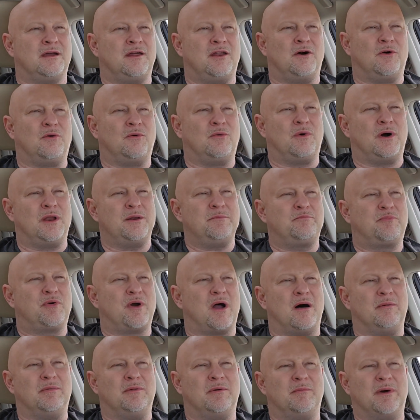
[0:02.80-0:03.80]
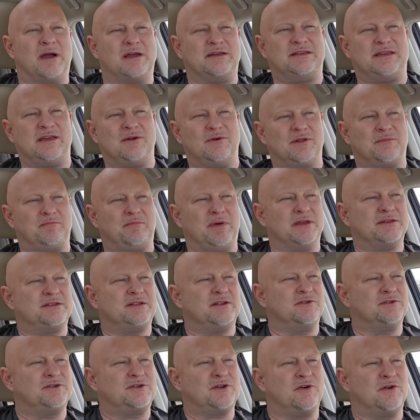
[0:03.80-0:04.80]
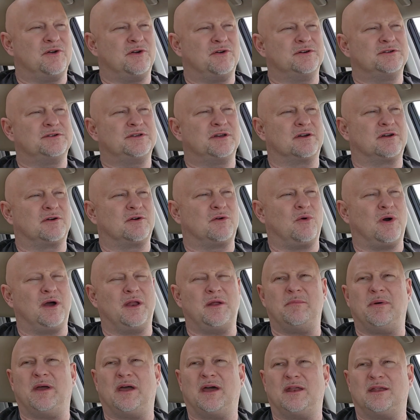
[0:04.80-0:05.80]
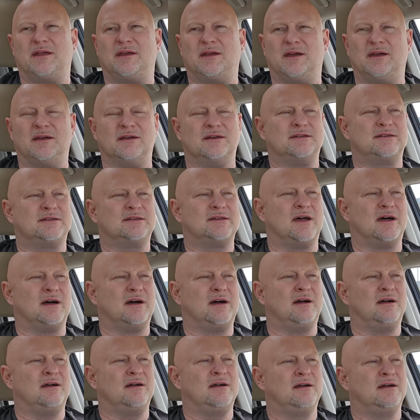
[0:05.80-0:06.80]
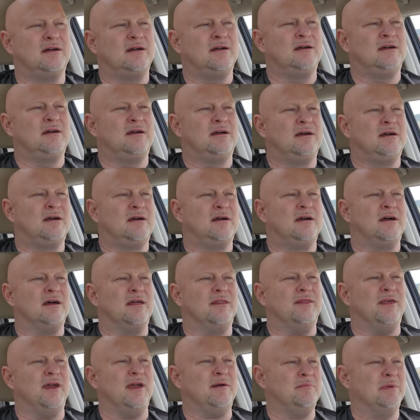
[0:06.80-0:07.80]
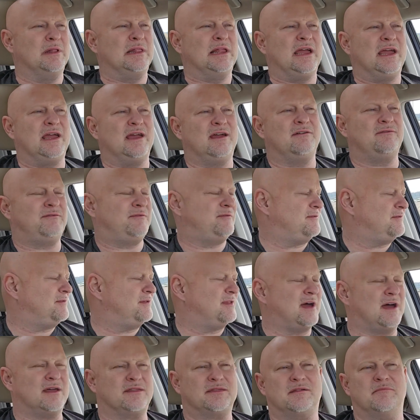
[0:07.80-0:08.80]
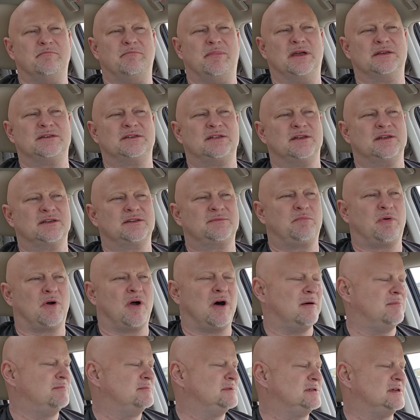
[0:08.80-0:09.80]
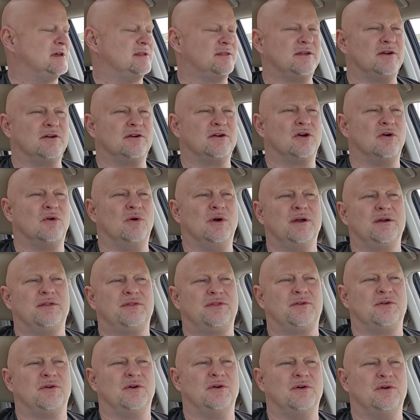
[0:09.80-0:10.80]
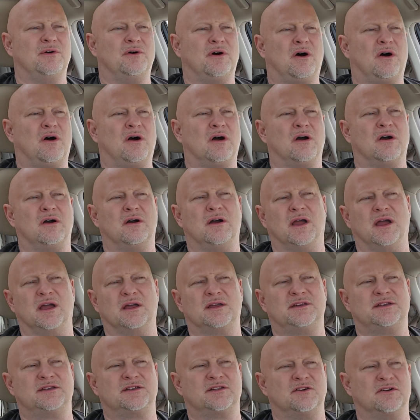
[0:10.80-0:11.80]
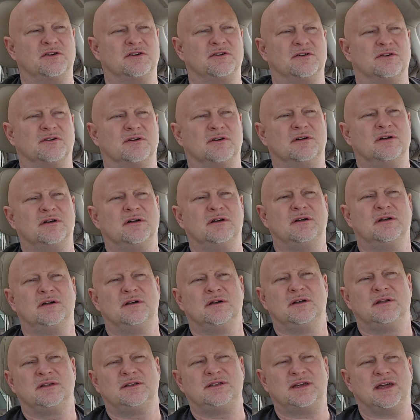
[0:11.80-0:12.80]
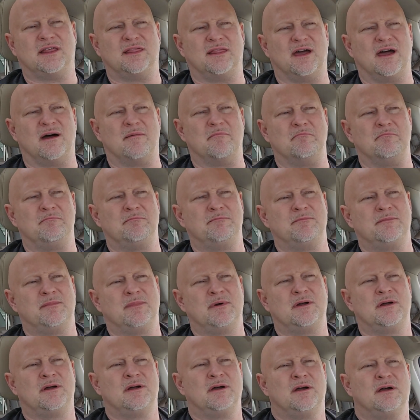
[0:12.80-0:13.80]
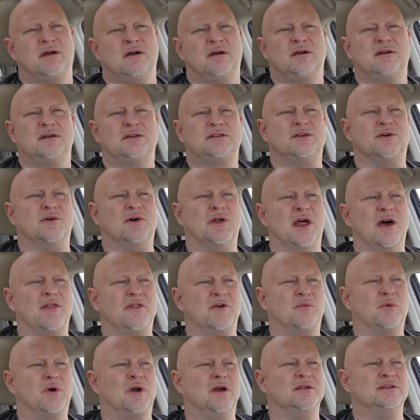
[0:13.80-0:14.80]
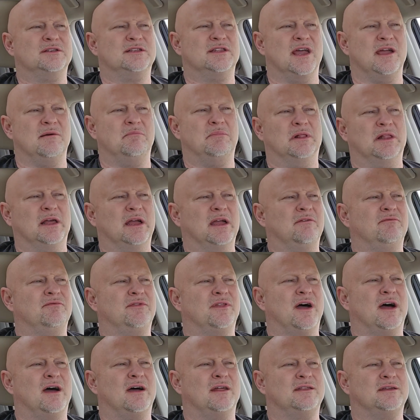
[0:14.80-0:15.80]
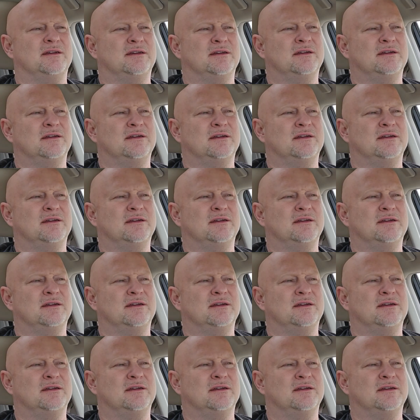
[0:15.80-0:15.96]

One problem I see with business owners quite a bit is they believe that the business problems that they're going through are external to them. So in other words, they believe that